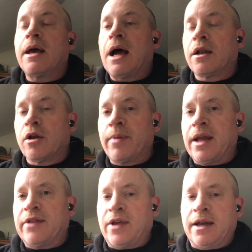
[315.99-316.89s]
a little bit
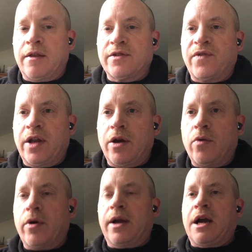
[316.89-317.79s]
at the end of this video.
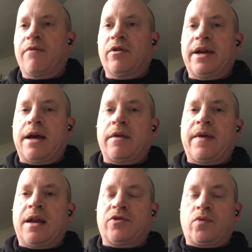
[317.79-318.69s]
We're going to cover down on
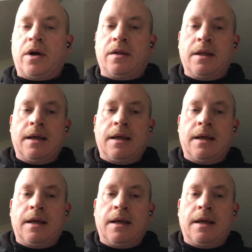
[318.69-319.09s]
that as well.